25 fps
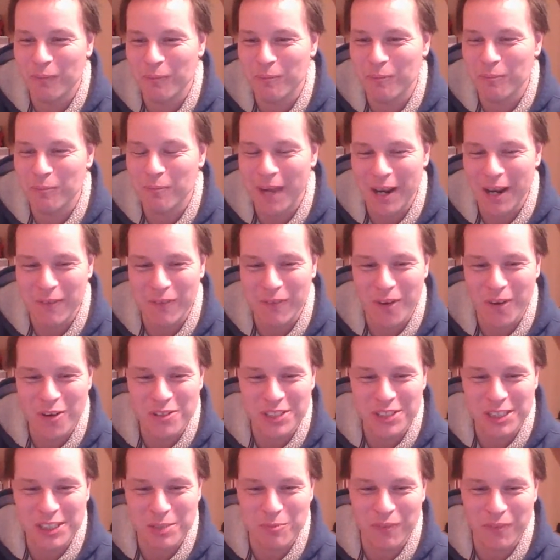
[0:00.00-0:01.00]
Matt
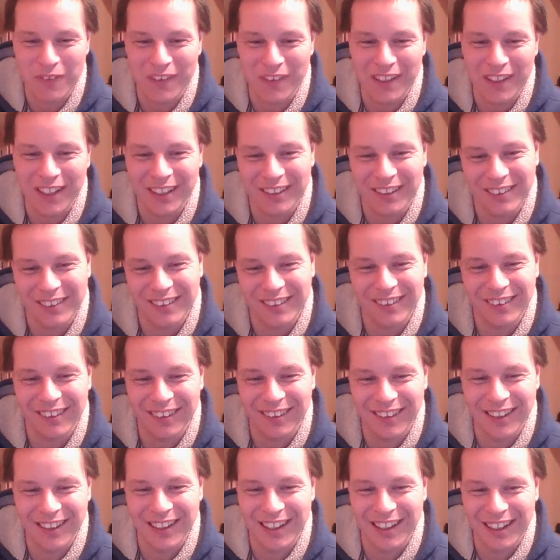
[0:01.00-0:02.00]
wrote something
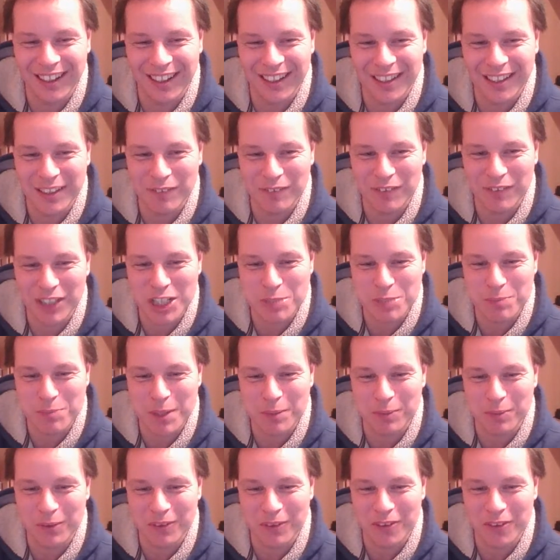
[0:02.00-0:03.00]
in the village
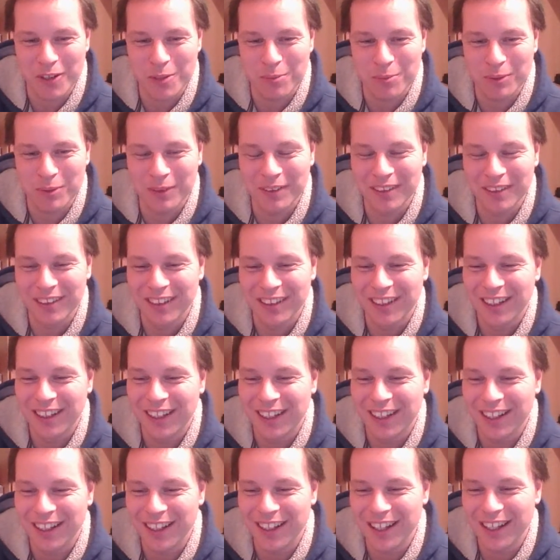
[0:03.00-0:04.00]
people group
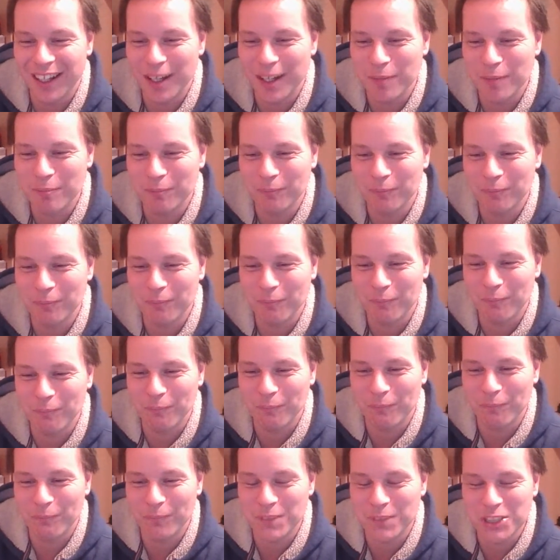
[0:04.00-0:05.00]

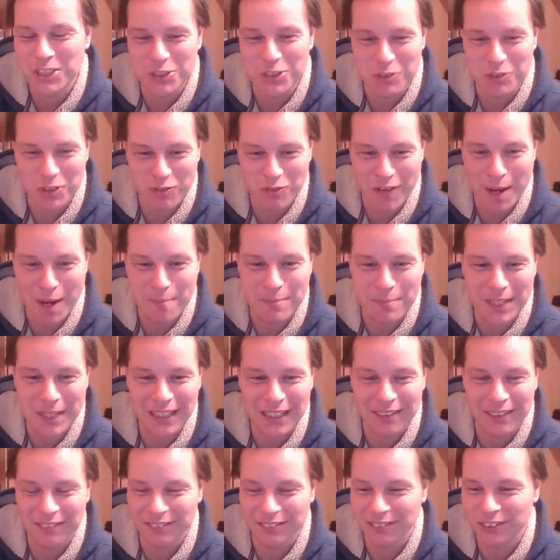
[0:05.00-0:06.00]
to do with
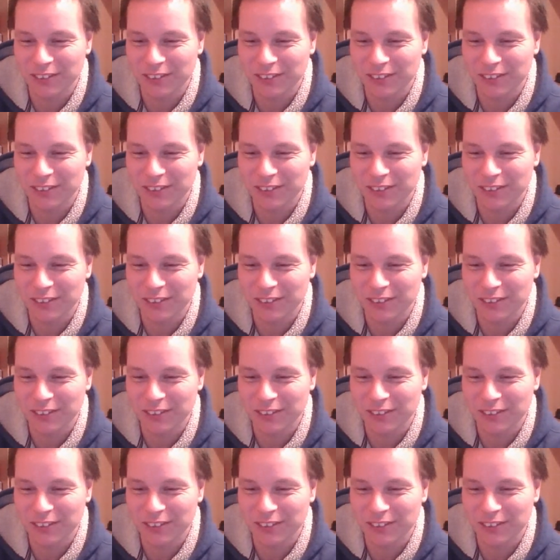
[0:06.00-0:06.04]
Rambly.